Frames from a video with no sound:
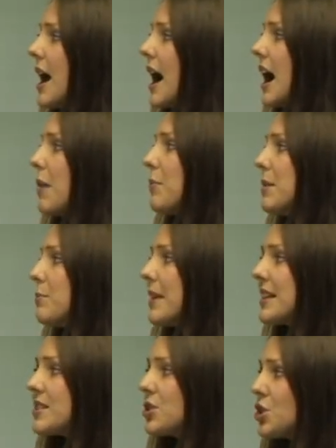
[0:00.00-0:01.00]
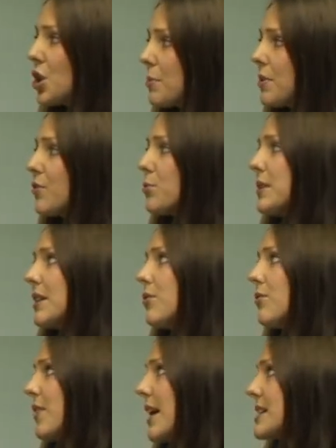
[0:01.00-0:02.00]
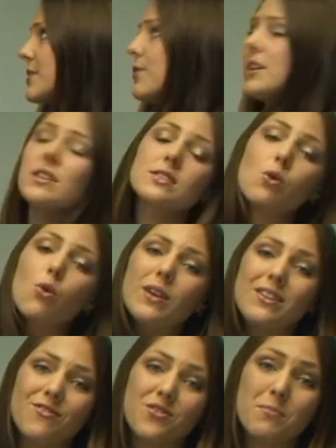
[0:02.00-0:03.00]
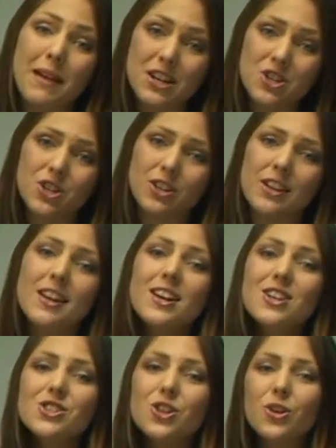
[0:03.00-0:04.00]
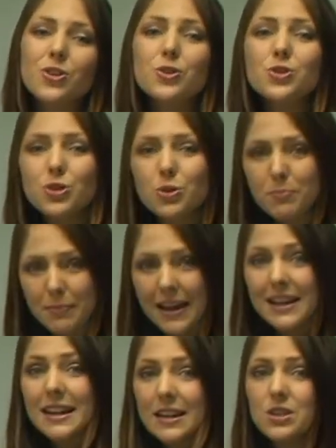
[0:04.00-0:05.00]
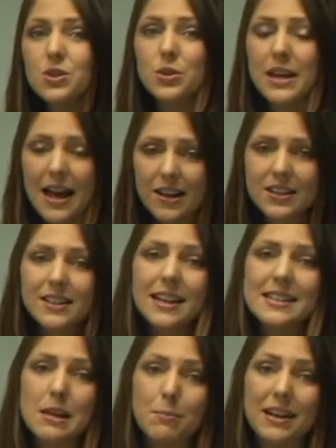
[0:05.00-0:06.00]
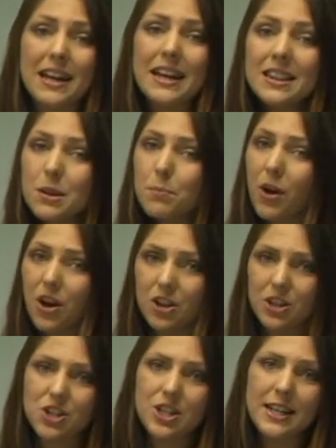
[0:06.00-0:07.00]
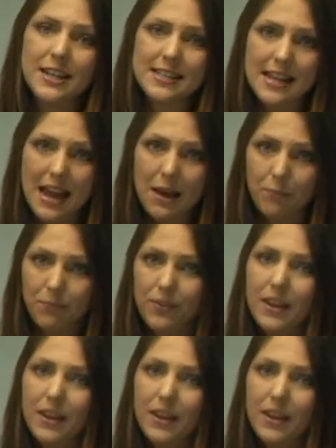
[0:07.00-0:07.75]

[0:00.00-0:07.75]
Um, it means determine from given facts, figures, or information. So you do, may need to calculate something in the biology exam